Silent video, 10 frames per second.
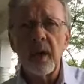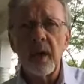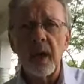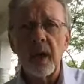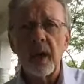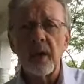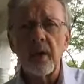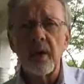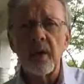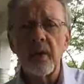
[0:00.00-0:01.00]
And
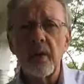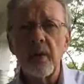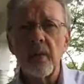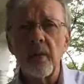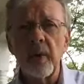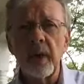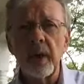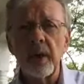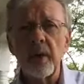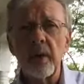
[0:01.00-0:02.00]
we